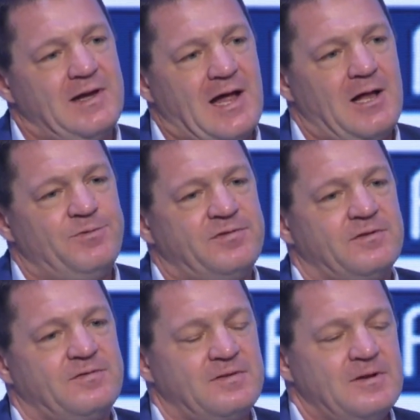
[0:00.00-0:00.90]
helps
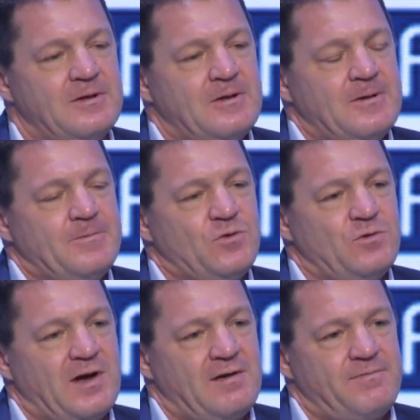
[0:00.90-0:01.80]
us
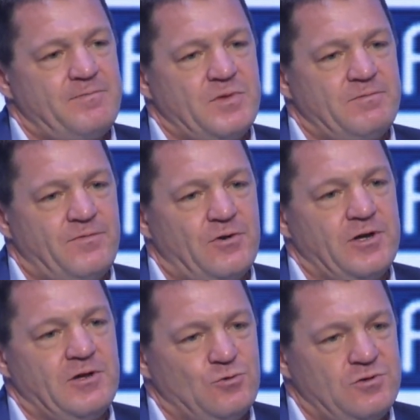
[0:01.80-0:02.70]
to have
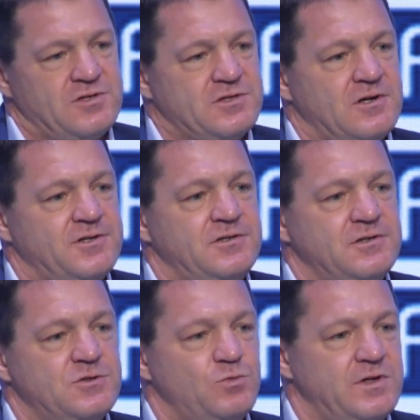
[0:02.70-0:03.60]
very good
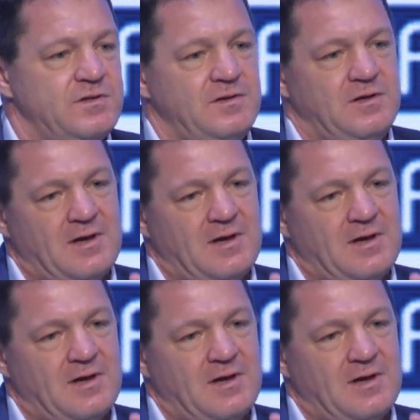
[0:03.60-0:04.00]
discussions with